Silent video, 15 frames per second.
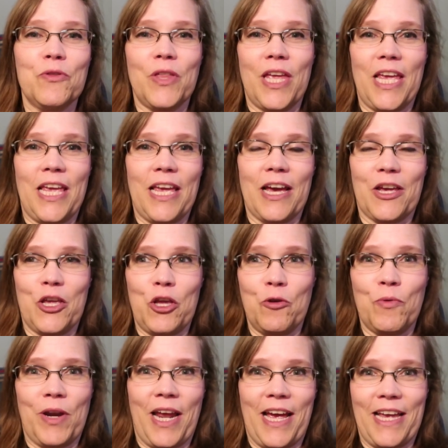the
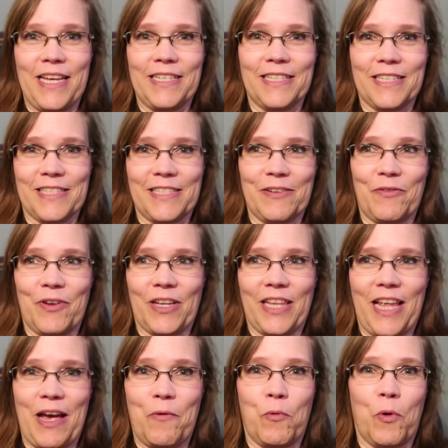q and a's and stuff like
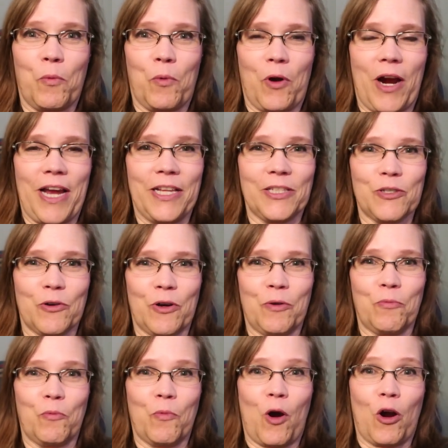that where we're
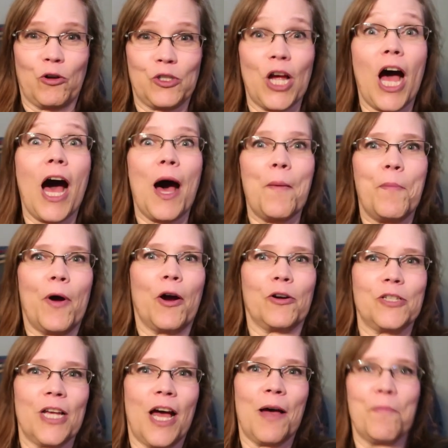answering our top our
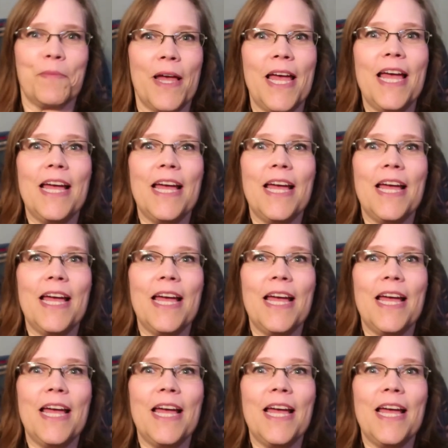top